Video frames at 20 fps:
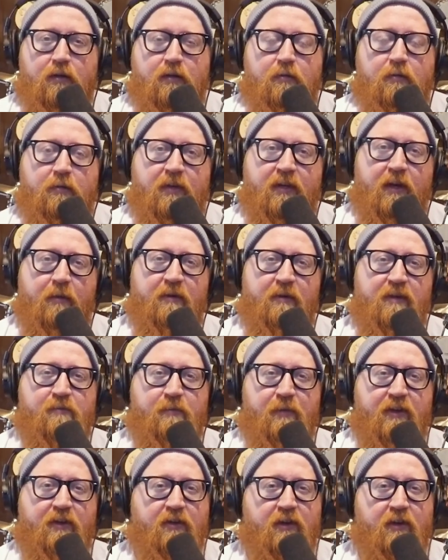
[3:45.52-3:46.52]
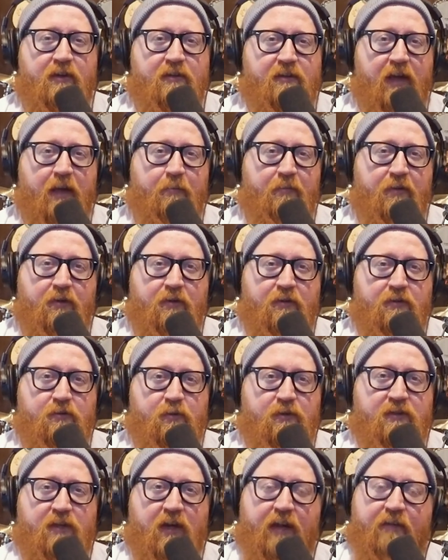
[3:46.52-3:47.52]
Becoming a speaker at Zappos
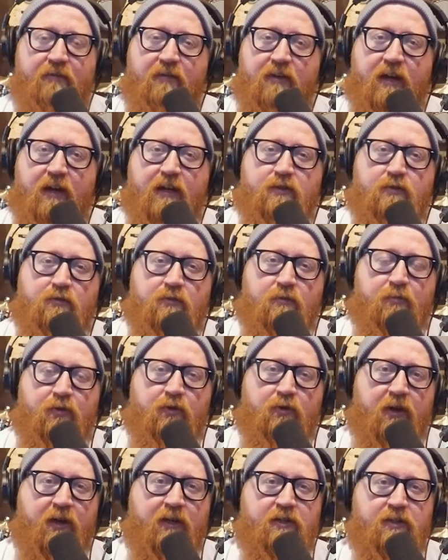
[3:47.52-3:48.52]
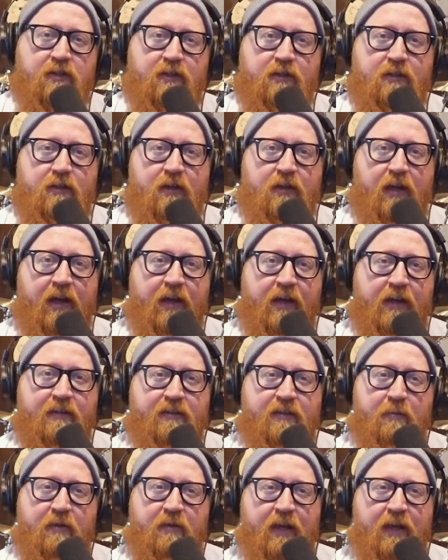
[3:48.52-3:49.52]
was kind of a natural progression. As
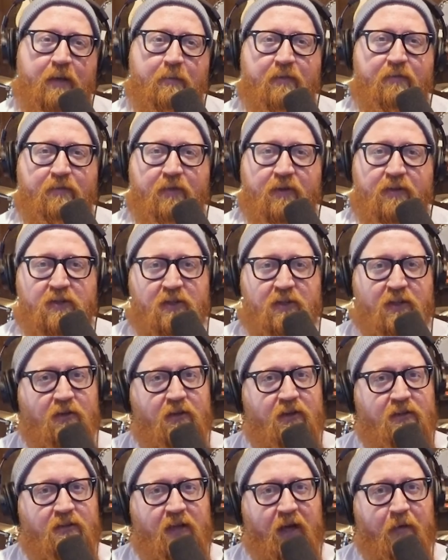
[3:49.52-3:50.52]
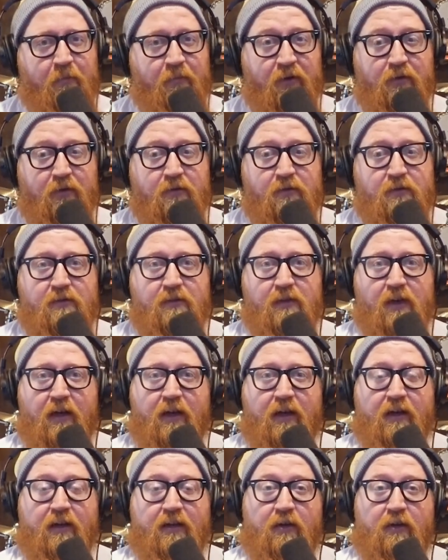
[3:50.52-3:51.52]
I became the Fungineer at Zappos,
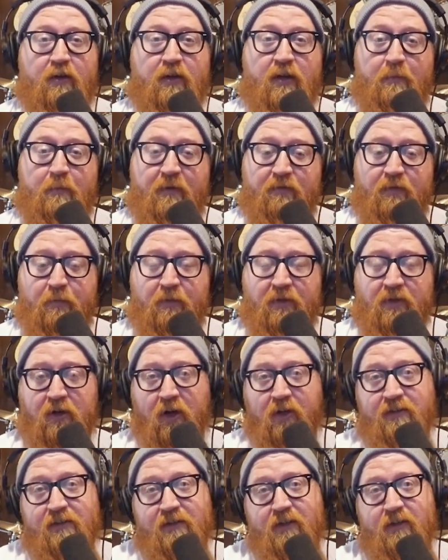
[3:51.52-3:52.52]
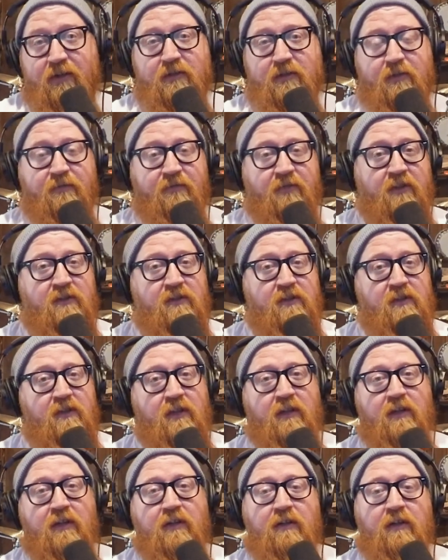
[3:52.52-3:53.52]
coming from the call center to
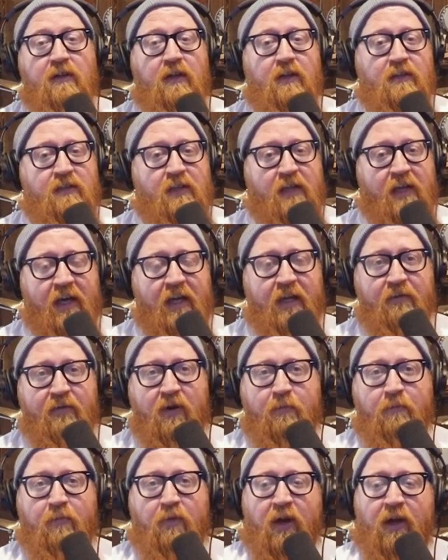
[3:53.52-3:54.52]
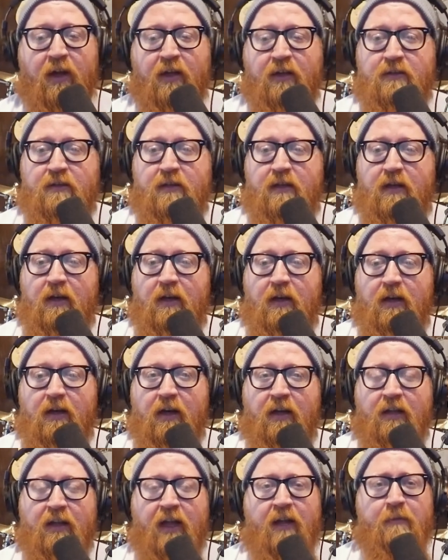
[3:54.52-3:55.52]
Fungineer to head of our brand,
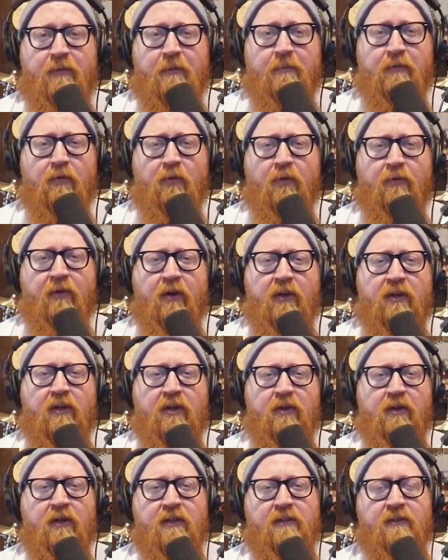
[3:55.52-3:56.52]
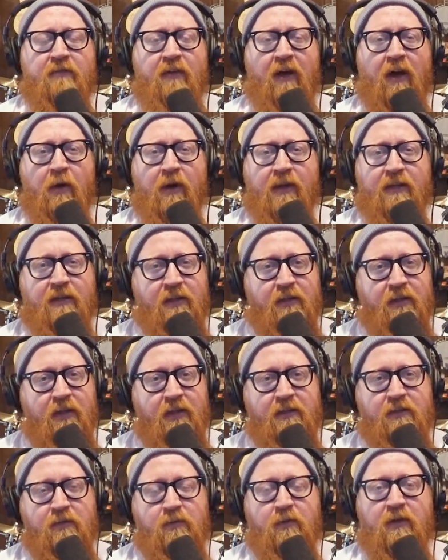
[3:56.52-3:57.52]
a lot of people were very curious of how I did
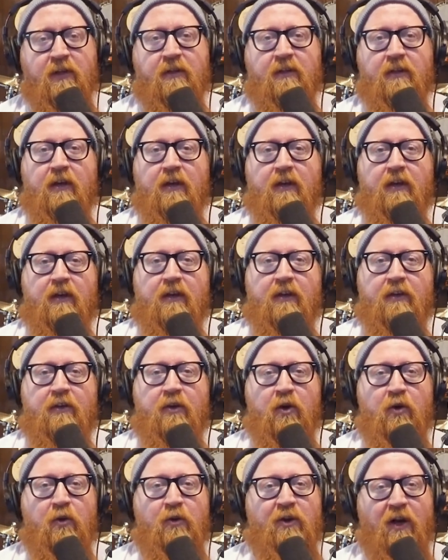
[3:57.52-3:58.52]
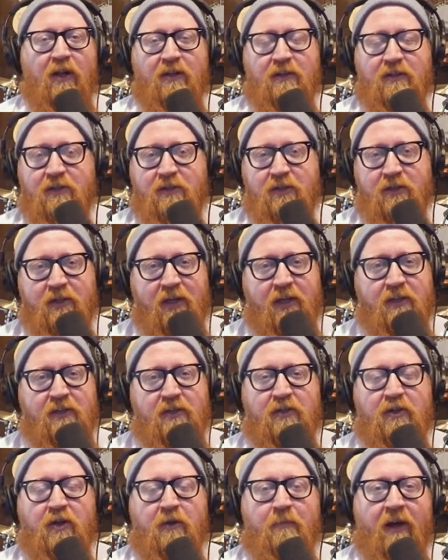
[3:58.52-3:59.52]
this with no college
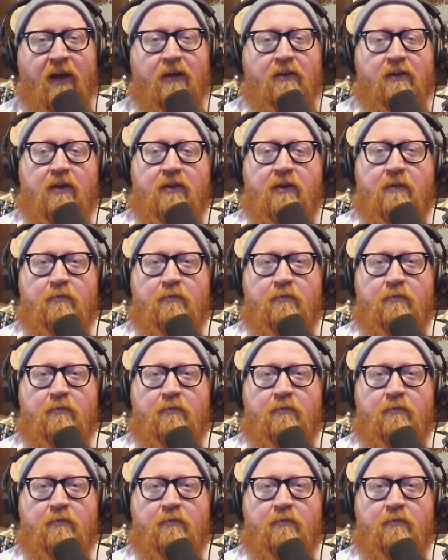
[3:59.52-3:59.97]
education or background in